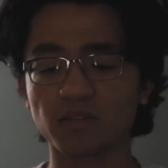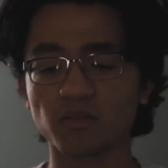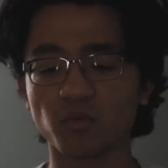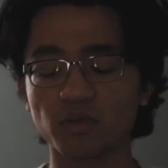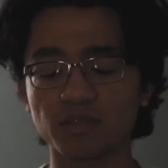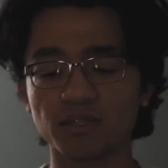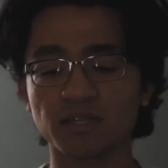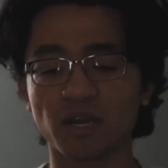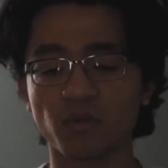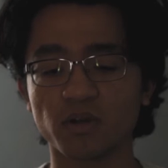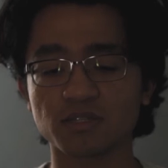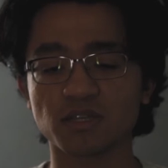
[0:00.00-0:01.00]
the one thing that I
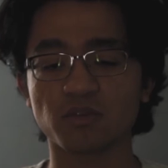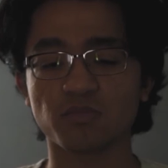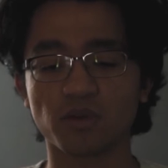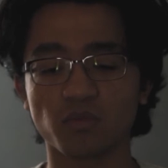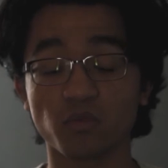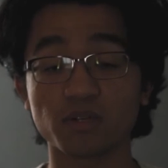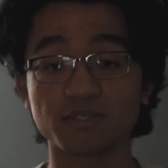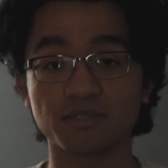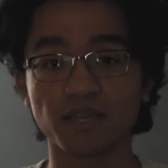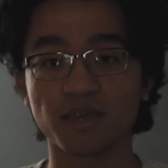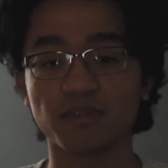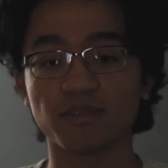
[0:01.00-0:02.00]
want to talk about was
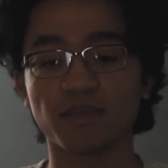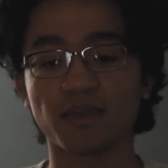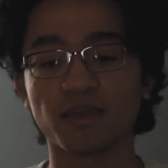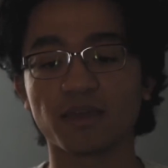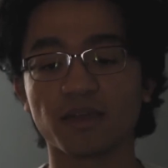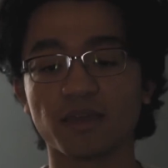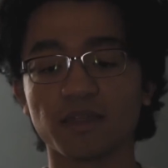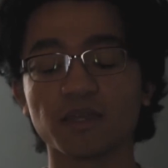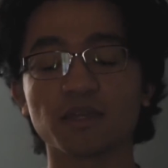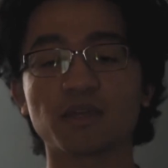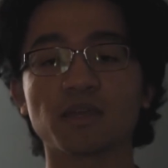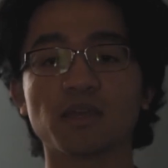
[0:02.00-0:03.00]
death, and I
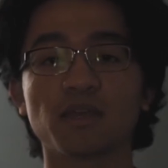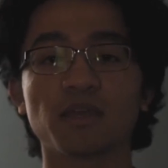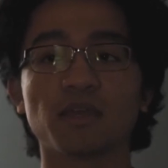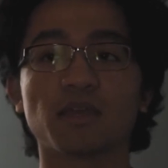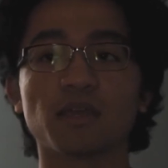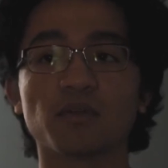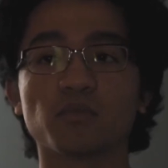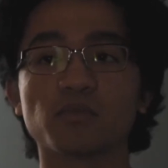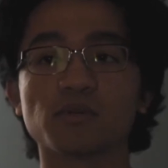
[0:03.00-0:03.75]
think it